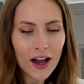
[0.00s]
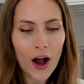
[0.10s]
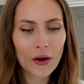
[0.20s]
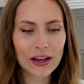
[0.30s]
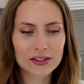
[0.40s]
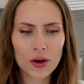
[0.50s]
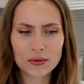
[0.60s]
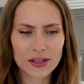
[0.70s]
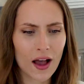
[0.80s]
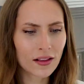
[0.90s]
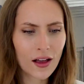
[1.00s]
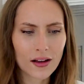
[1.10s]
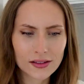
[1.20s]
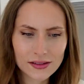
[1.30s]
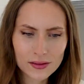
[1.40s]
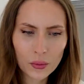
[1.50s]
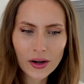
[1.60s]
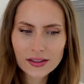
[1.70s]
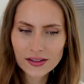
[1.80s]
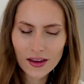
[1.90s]
Okay, so tell us,
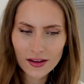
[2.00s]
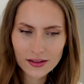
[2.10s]
what is this?